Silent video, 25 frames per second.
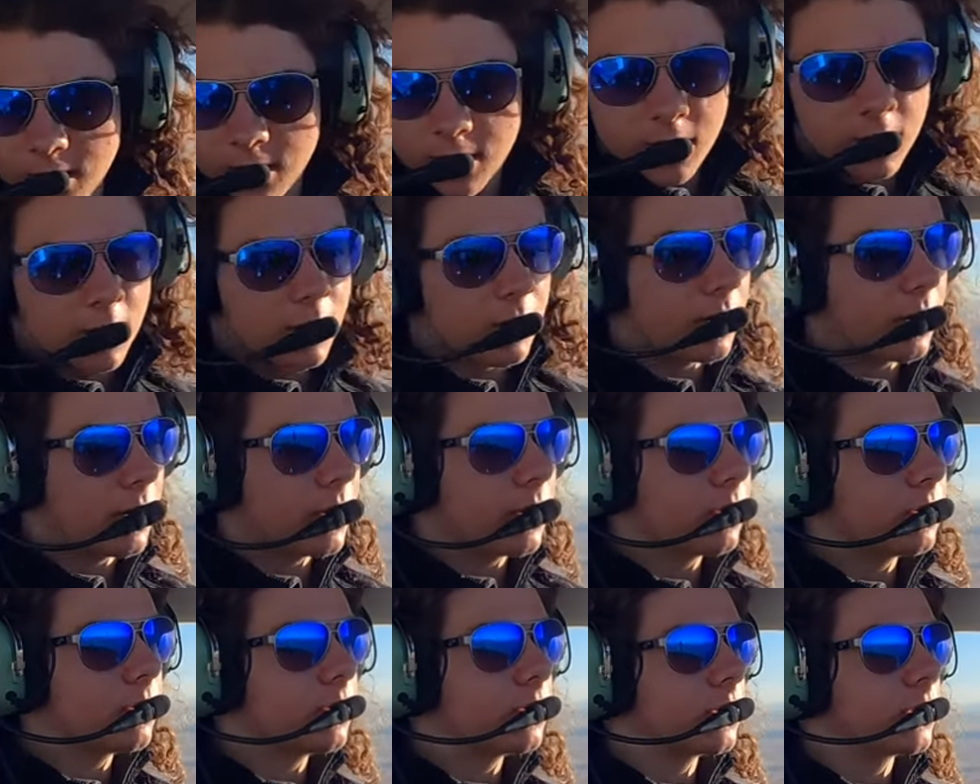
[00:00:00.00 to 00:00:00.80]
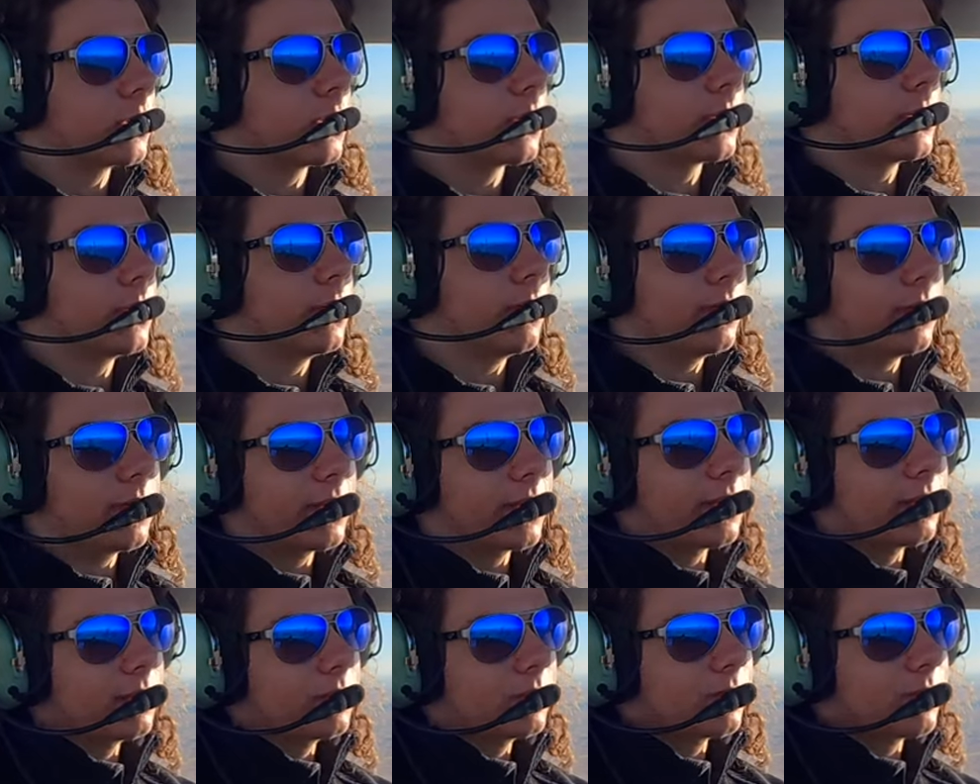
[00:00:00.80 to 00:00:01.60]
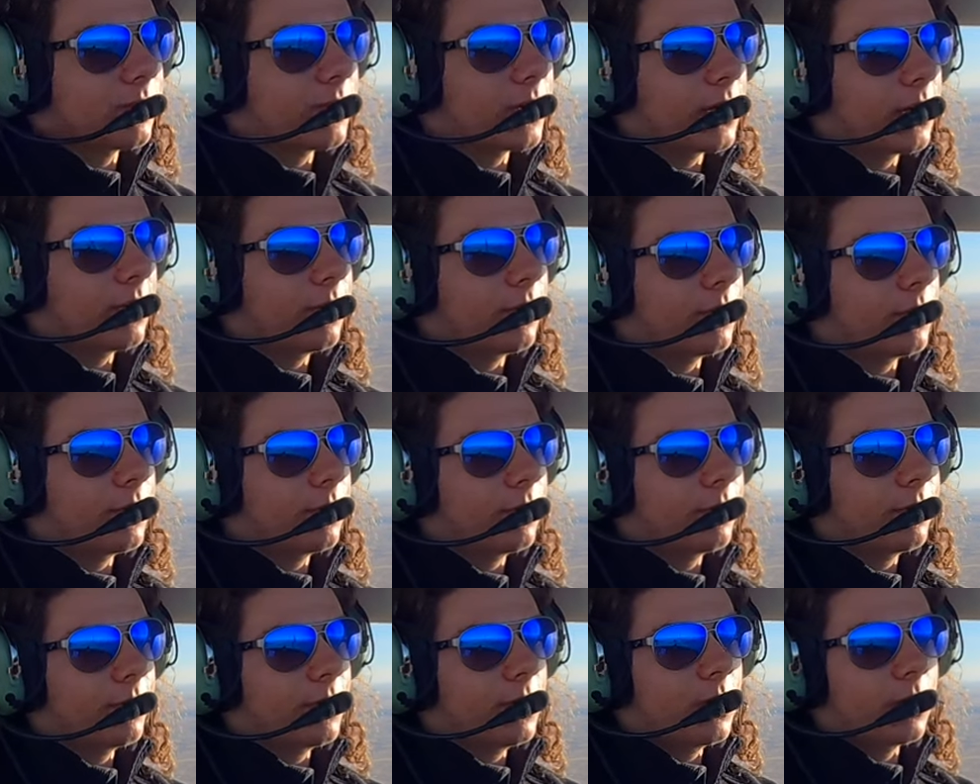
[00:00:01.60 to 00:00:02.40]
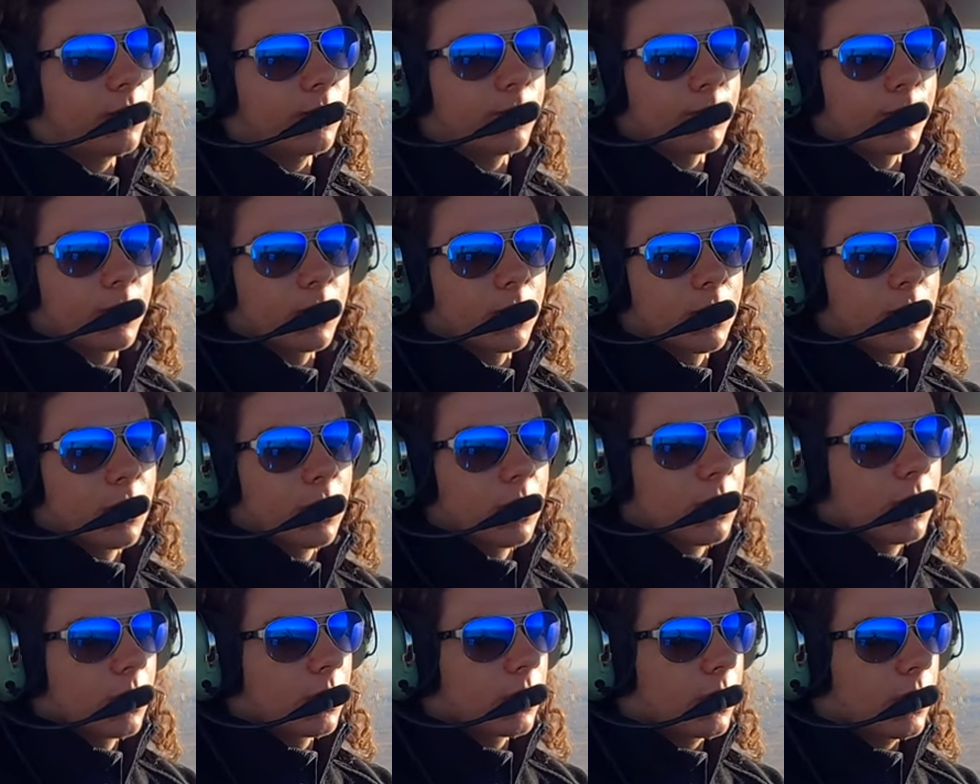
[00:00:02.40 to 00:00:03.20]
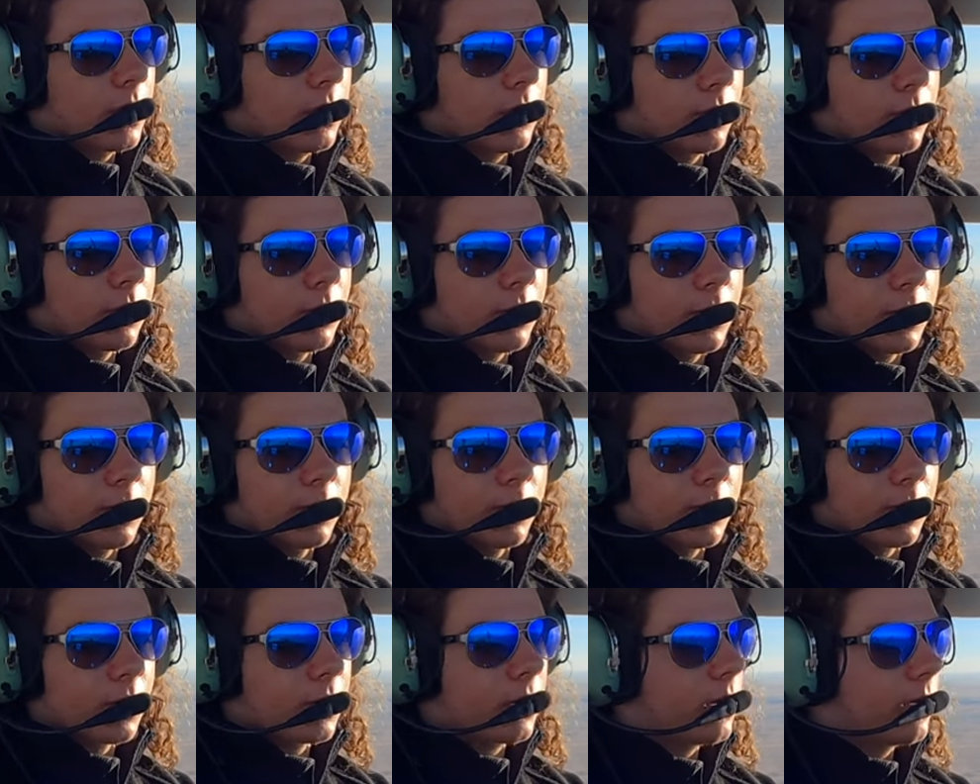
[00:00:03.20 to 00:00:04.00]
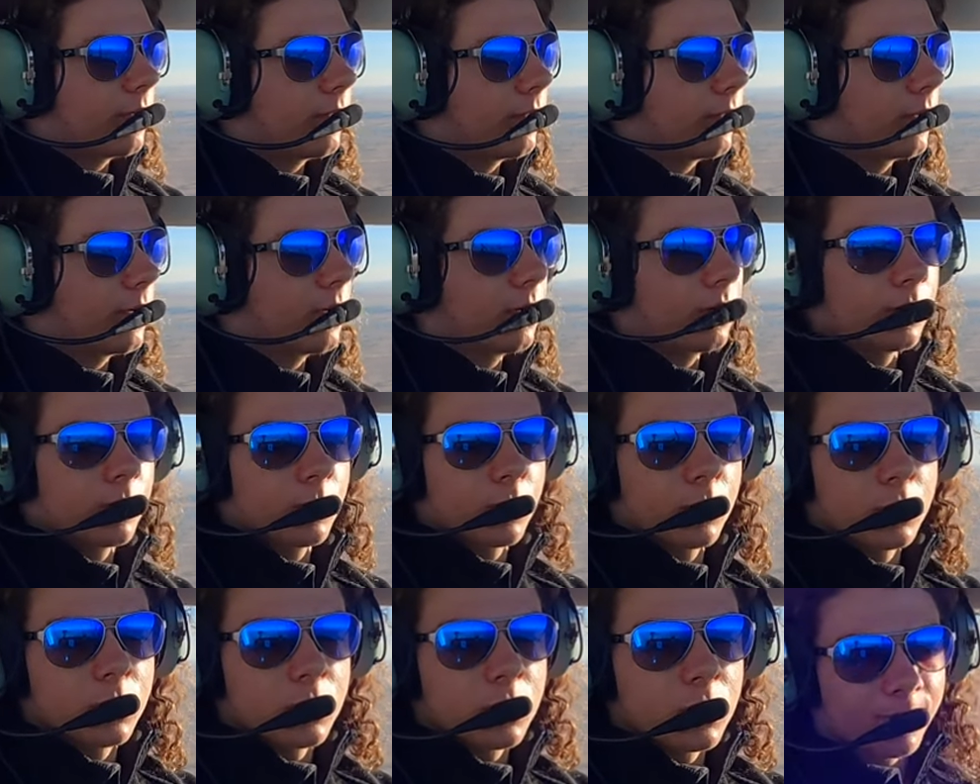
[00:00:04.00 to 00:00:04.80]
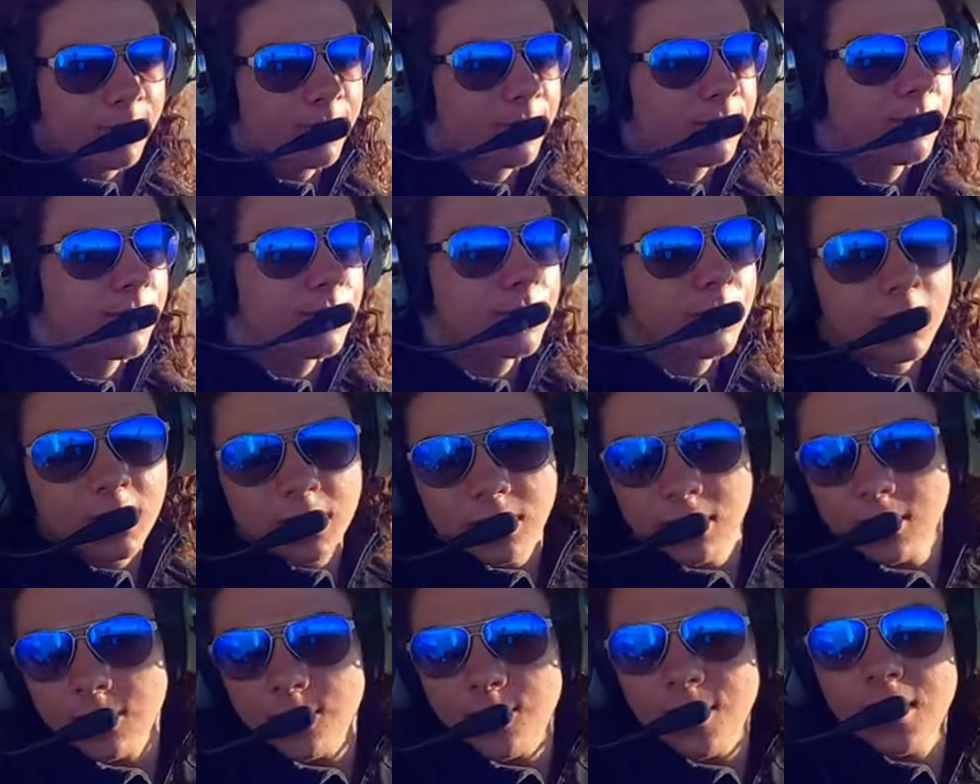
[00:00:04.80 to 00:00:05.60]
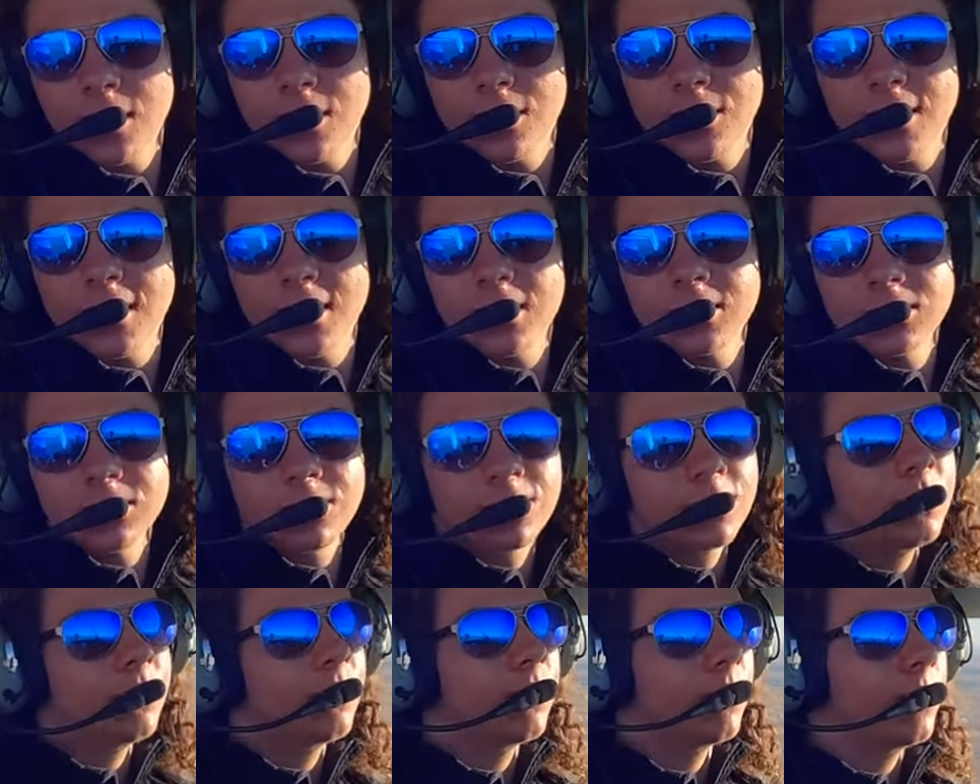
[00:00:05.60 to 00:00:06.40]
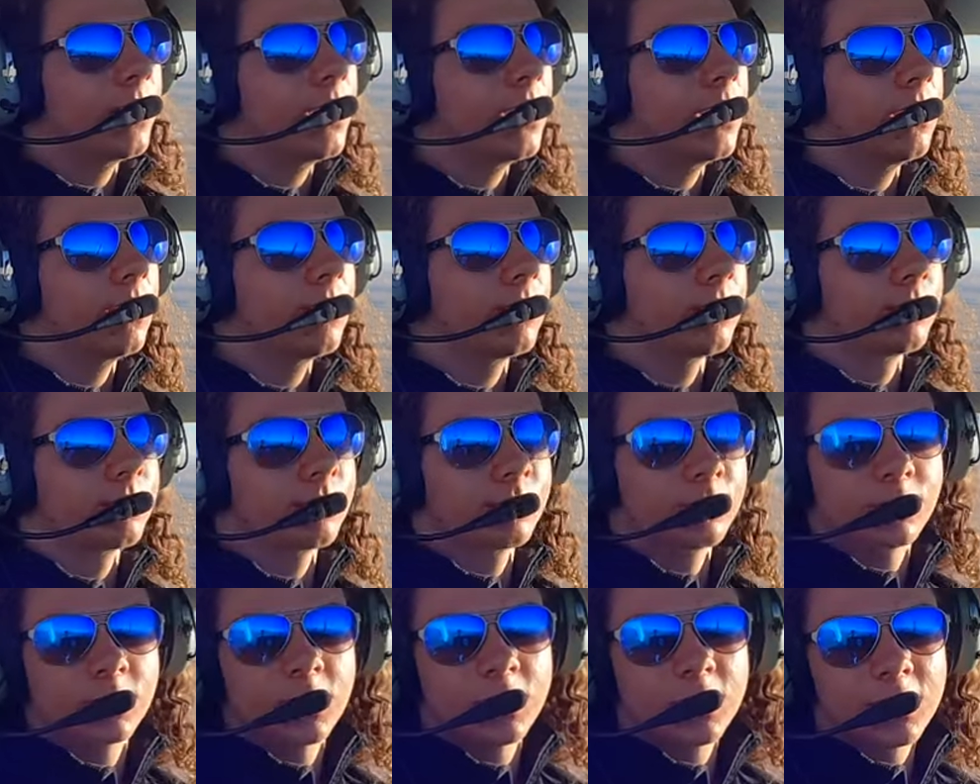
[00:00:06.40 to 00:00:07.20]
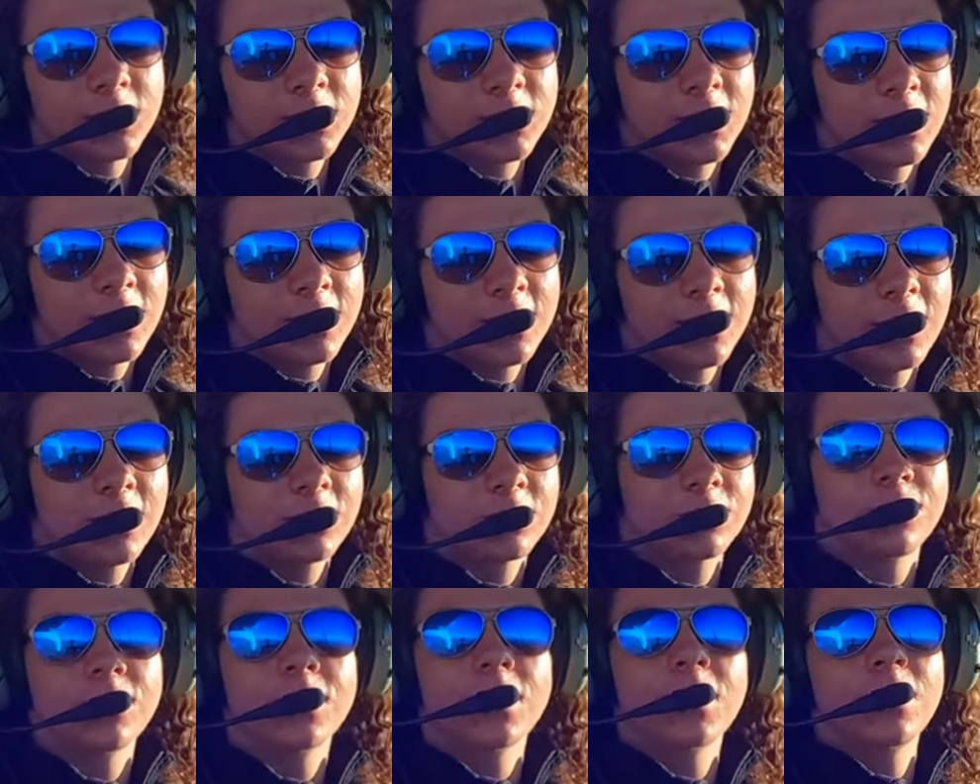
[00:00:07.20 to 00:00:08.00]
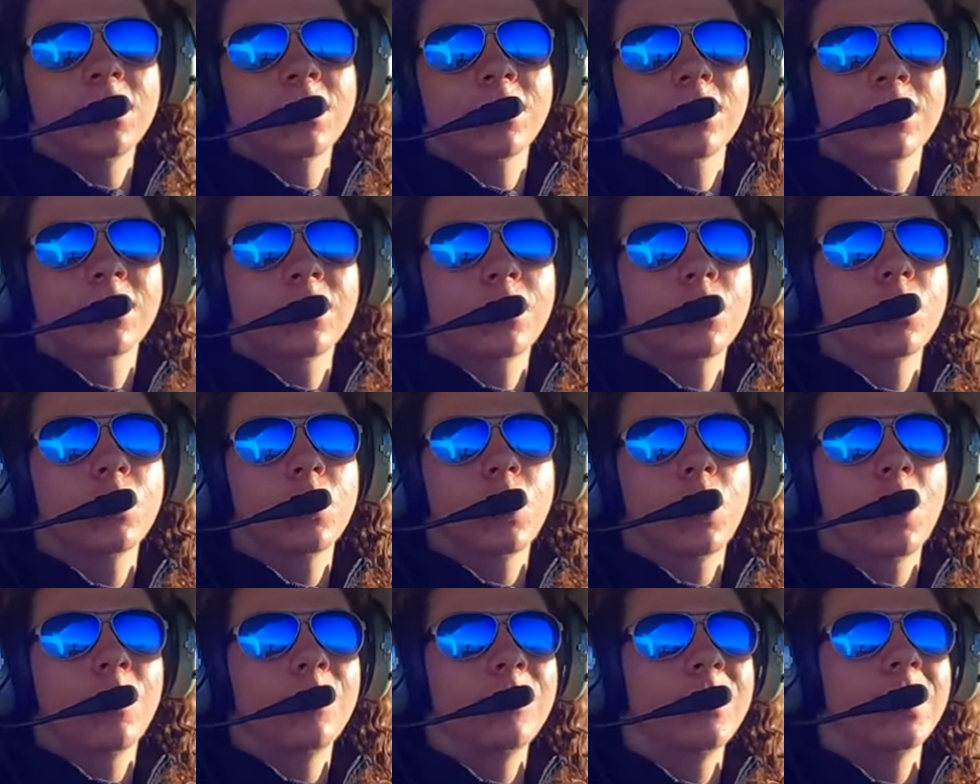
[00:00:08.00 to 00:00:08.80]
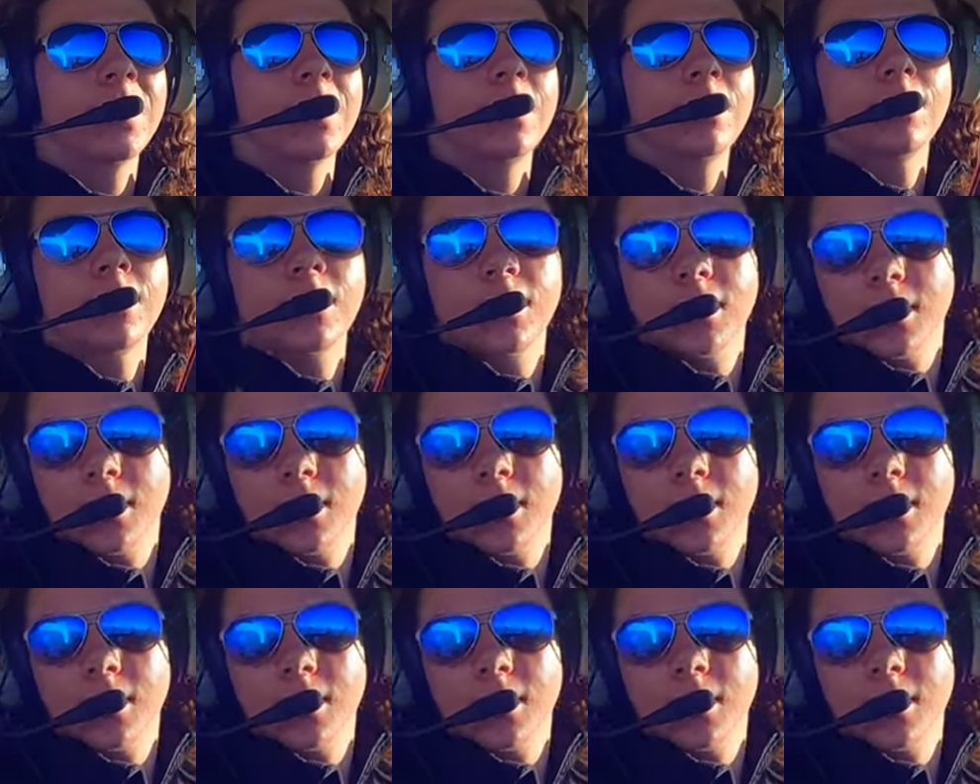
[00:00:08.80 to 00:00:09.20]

there is 7,500 feet. Okay, we'll go ahead and recover about 1,000 feet per minute to descend 1,000 feet a minute.